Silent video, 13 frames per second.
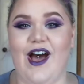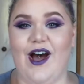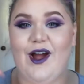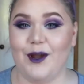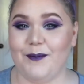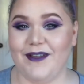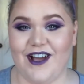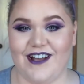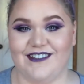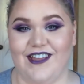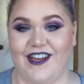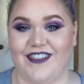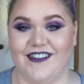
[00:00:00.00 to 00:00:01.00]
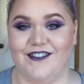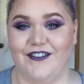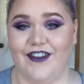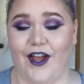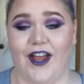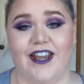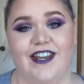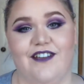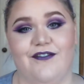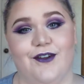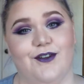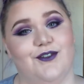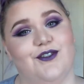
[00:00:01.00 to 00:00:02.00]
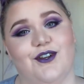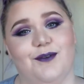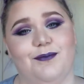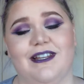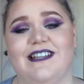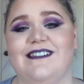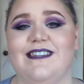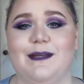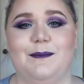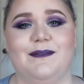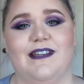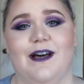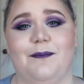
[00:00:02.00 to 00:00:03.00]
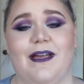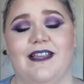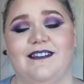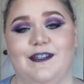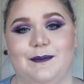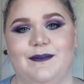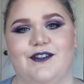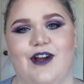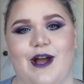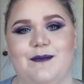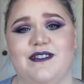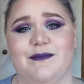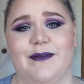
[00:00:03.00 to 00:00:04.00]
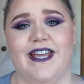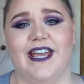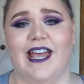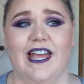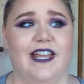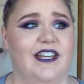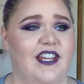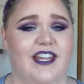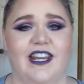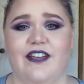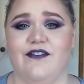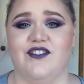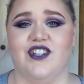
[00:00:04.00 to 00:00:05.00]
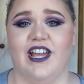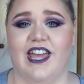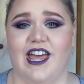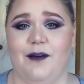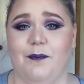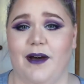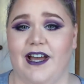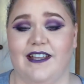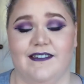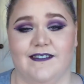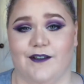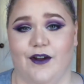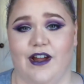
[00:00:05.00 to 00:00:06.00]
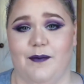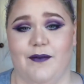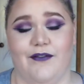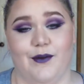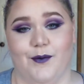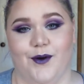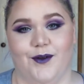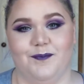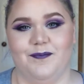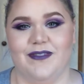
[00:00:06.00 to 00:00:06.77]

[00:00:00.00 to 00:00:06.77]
I hope you guys like this video, and if you do, please thumbs up and subscribe to me, and you can even check out my Instagram if you want.